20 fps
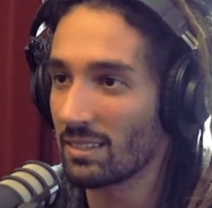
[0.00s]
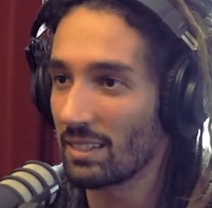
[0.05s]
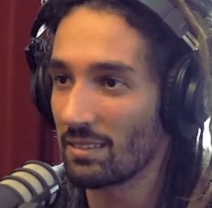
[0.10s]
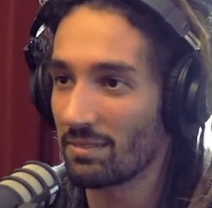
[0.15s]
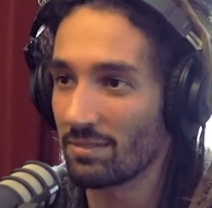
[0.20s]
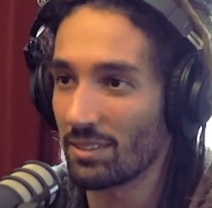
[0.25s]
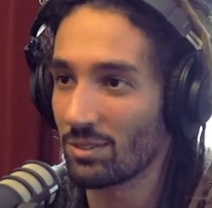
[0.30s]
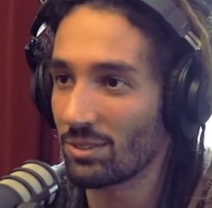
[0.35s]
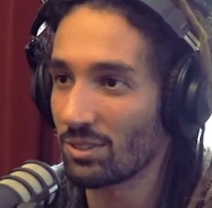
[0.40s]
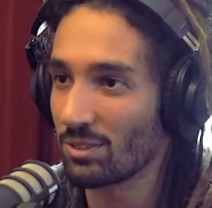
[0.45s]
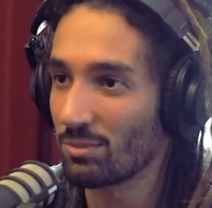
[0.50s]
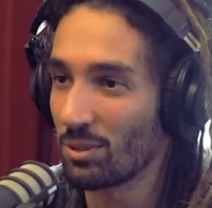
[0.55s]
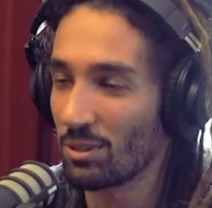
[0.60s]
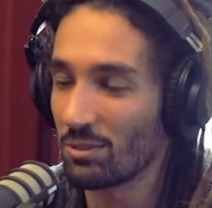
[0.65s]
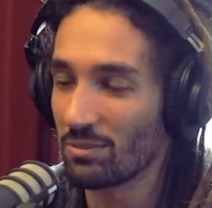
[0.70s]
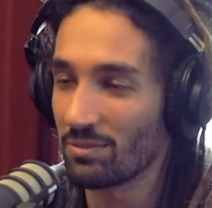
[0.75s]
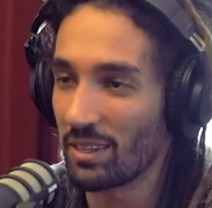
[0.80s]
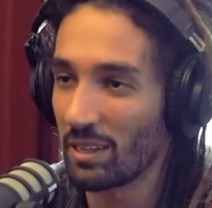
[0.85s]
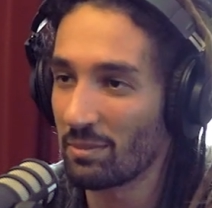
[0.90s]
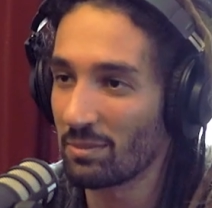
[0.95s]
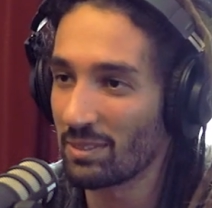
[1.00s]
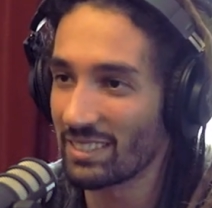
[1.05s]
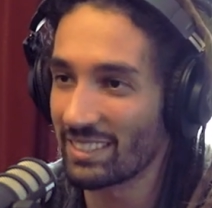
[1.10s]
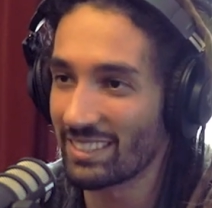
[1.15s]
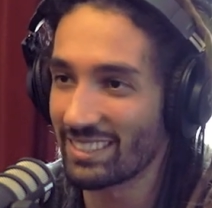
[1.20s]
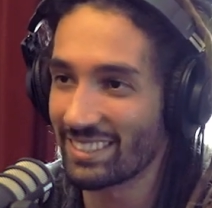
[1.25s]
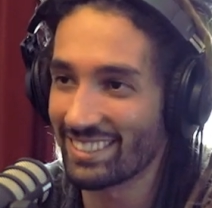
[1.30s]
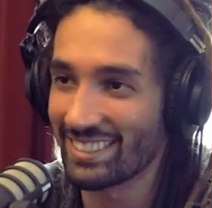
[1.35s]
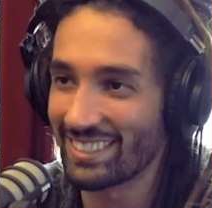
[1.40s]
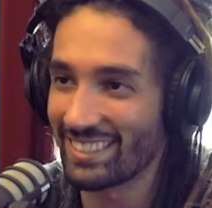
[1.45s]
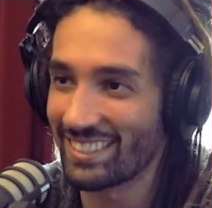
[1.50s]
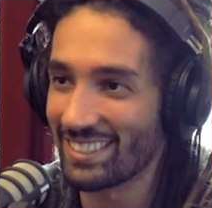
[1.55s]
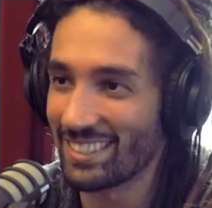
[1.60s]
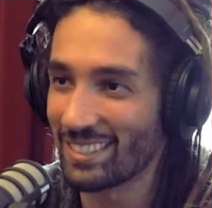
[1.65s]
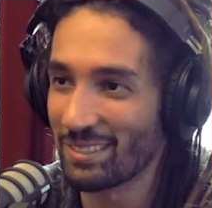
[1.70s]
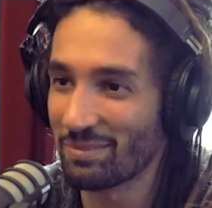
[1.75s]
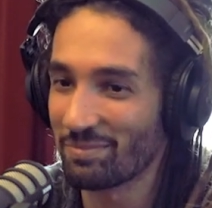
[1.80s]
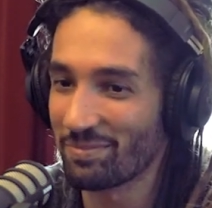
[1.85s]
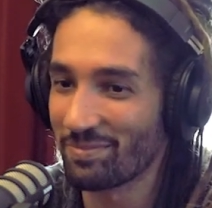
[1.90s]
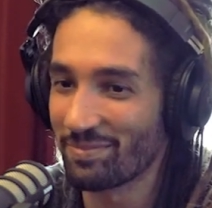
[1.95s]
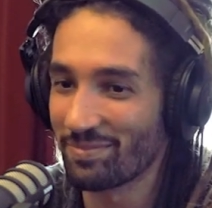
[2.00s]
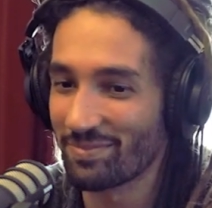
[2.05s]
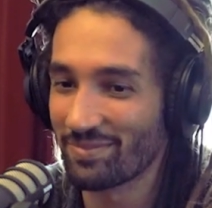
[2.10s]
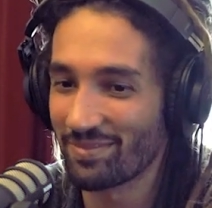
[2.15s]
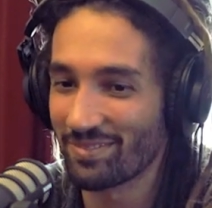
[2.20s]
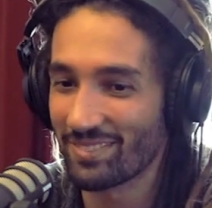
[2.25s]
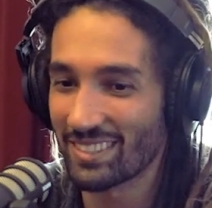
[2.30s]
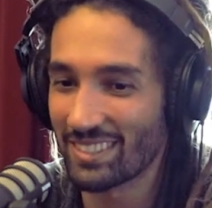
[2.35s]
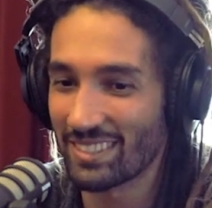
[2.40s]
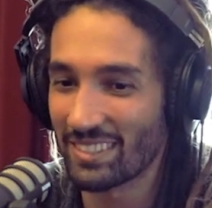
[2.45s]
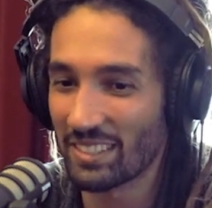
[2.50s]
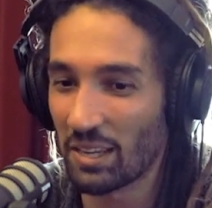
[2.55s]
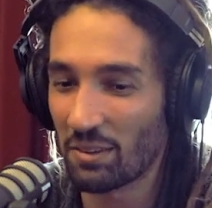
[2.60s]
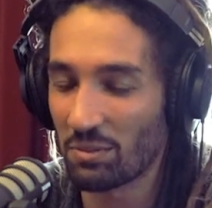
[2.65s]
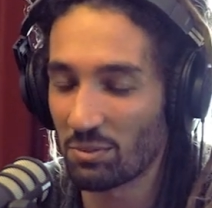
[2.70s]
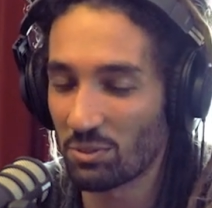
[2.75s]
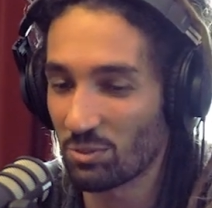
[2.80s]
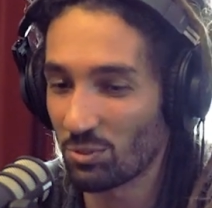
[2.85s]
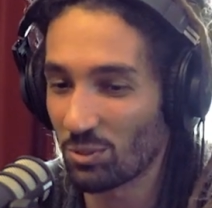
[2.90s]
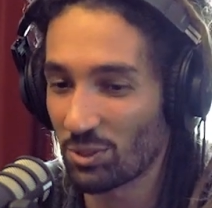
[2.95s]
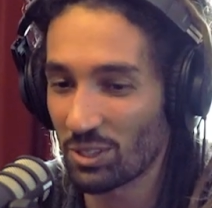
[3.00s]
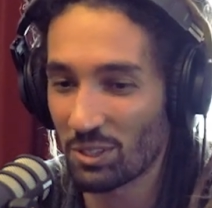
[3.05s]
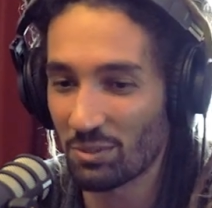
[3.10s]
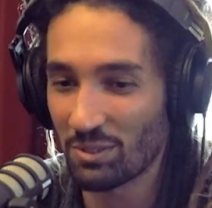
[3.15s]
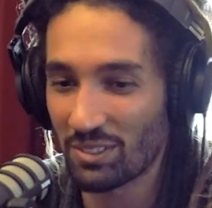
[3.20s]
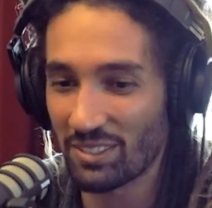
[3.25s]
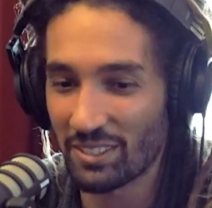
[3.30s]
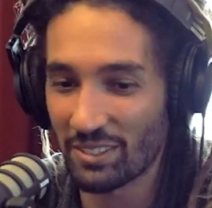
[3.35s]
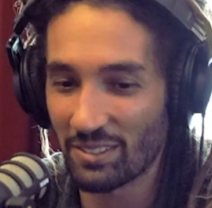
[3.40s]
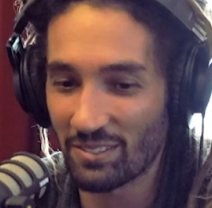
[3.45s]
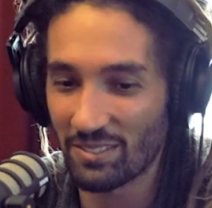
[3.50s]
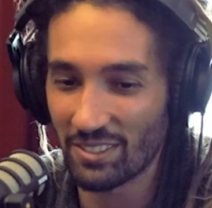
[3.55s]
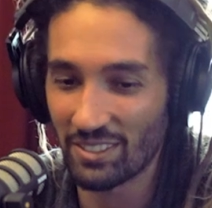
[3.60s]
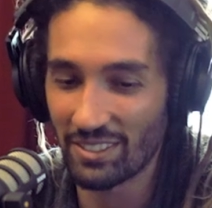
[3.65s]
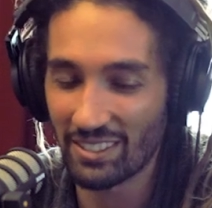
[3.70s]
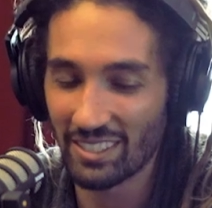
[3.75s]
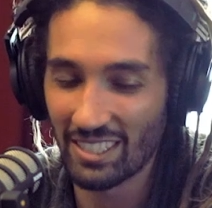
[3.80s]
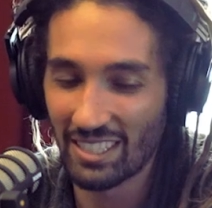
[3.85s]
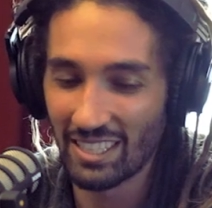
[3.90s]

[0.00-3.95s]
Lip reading: I found a small family that was working with silver.